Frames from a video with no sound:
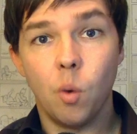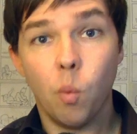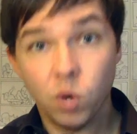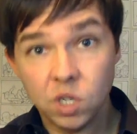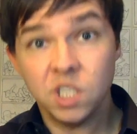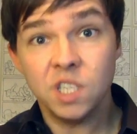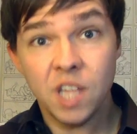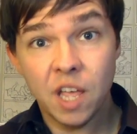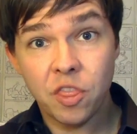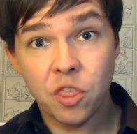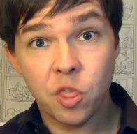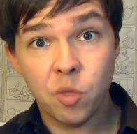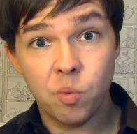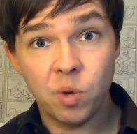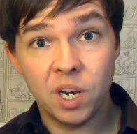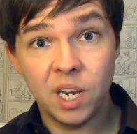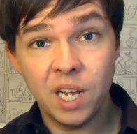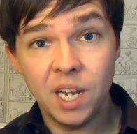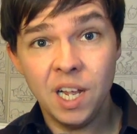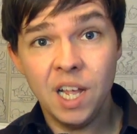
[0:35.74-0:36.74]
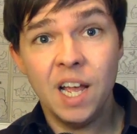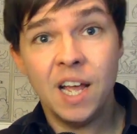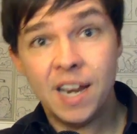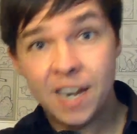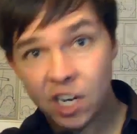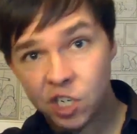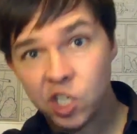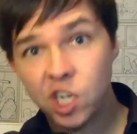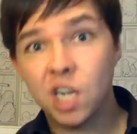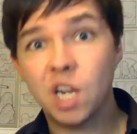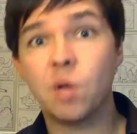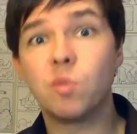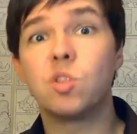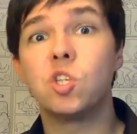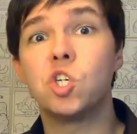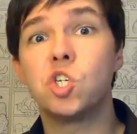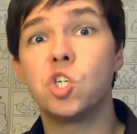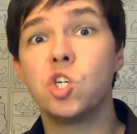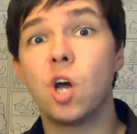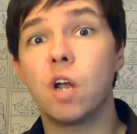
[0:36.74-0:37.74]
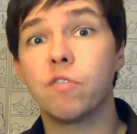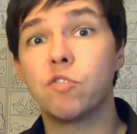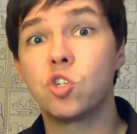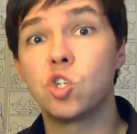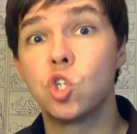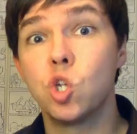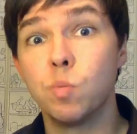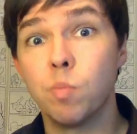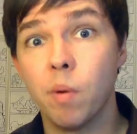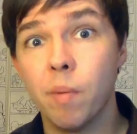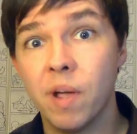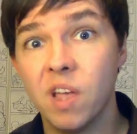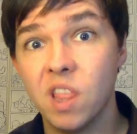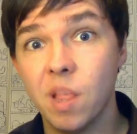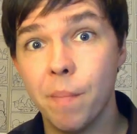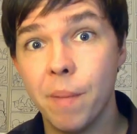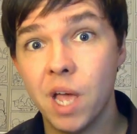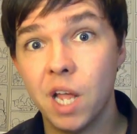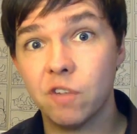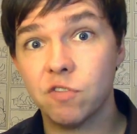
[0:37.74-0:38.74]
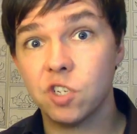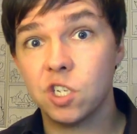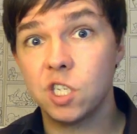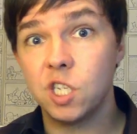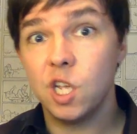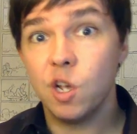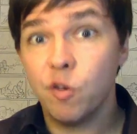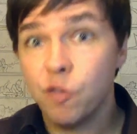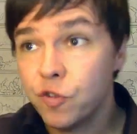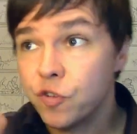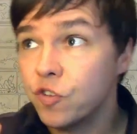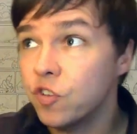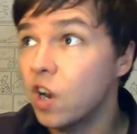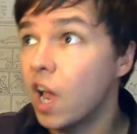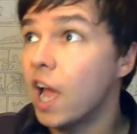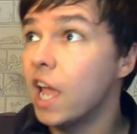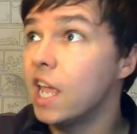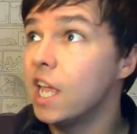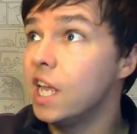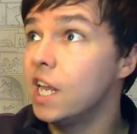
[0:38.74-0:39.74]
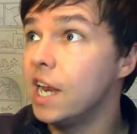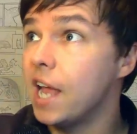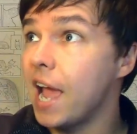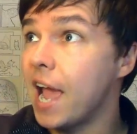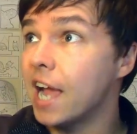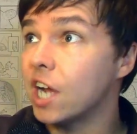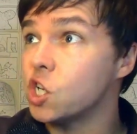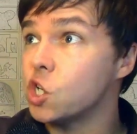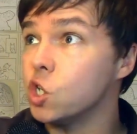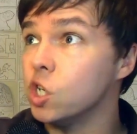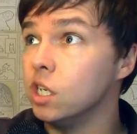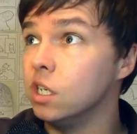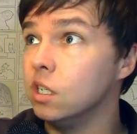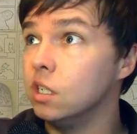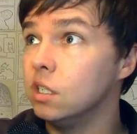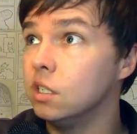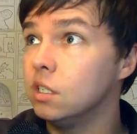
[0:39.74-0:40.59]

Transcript: Wasn't that thrilling? Now check out this shot of Superman, the Man of Steel, flying into action.